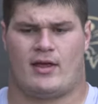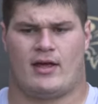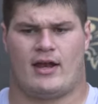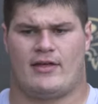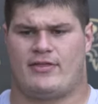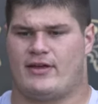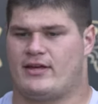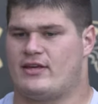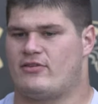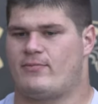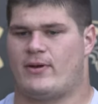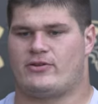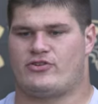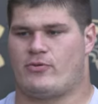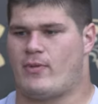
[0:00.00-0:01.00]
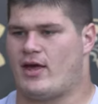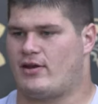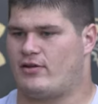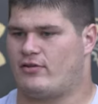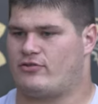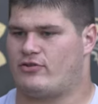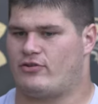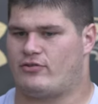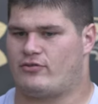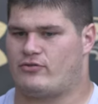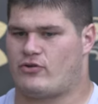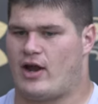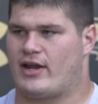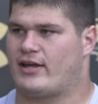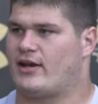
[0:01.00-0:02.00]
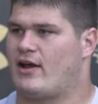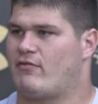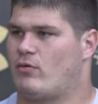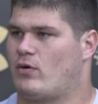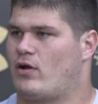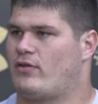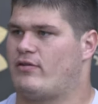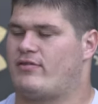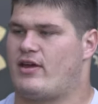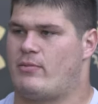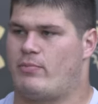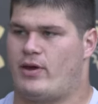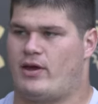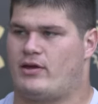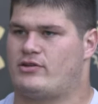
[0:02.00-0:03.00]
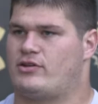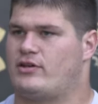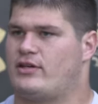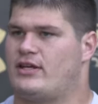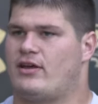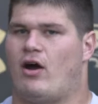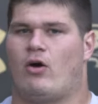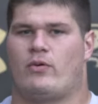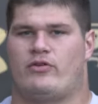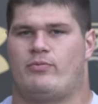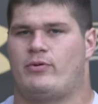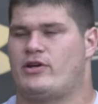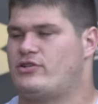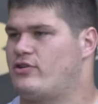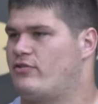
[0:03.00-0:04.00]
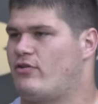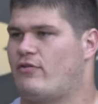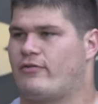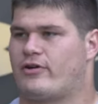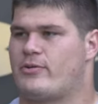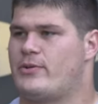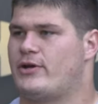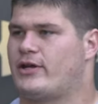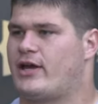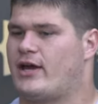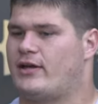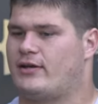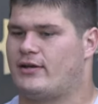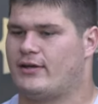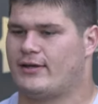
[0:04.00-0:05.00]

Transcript: And I think he's been tremendous just trying to get everyone on the same page. And he always preaches over communicate.